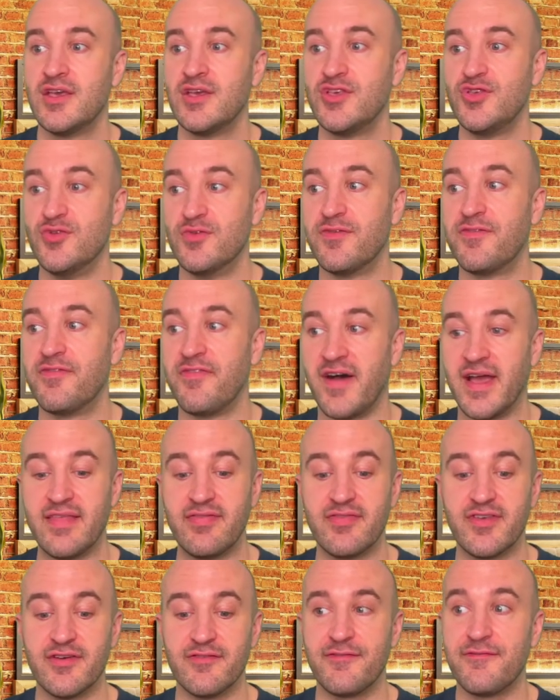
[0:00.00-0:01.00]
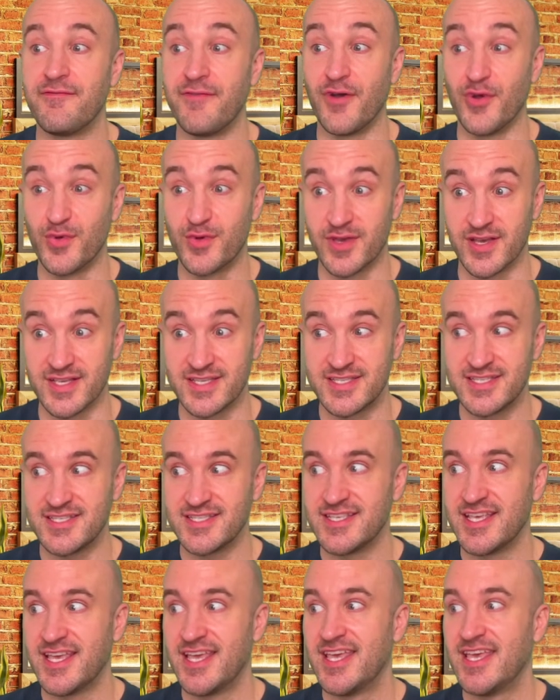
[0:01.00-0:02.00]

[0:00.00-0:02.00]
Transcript: You'll find that focus